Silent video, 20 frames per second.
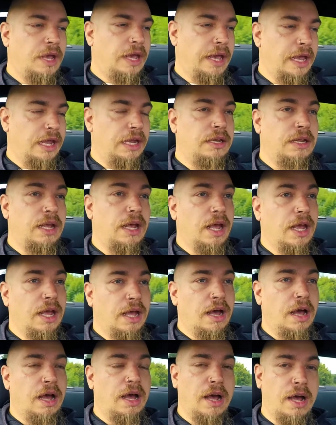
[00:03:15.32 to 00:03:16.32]
And yeah,
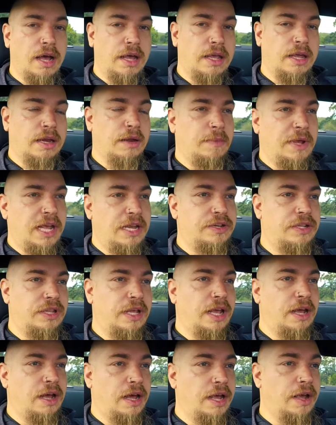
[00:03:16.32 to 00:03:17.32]
I can imagine
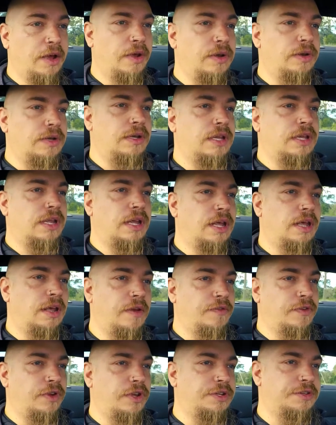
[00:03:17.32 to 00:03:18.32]
that. I owned
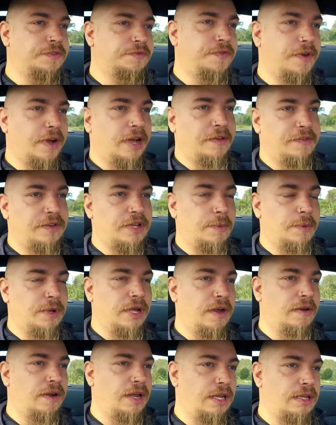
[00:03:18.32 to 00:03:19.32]
a version 5
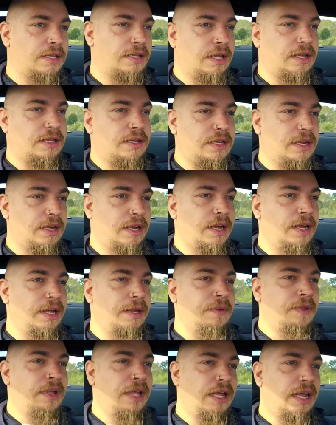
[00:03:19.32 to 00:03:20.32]
WRX STI,
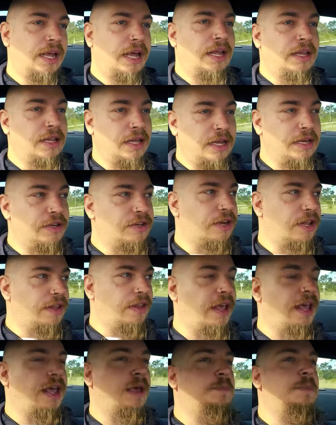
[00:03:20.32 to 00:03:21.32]
and the engine in
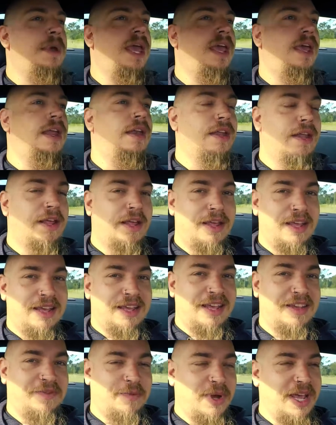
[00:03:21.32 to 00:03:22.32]
that, man,
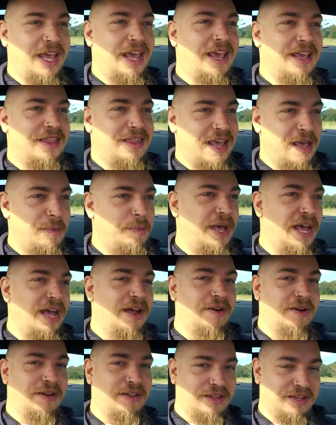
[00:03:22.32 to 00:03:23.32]
if we had that
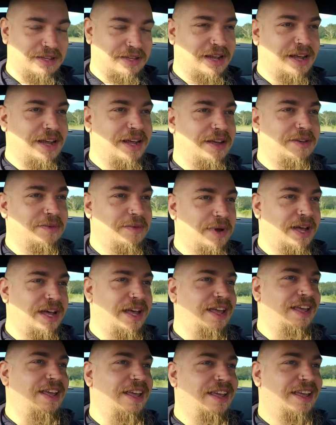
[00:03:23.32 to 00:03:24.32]
power in this car,
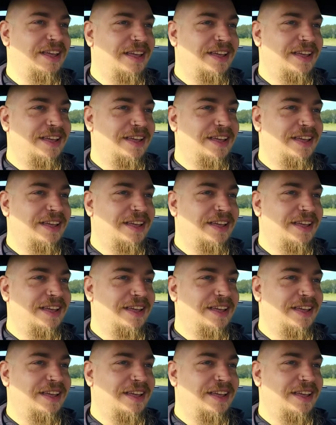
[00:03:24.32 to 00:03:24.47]
way,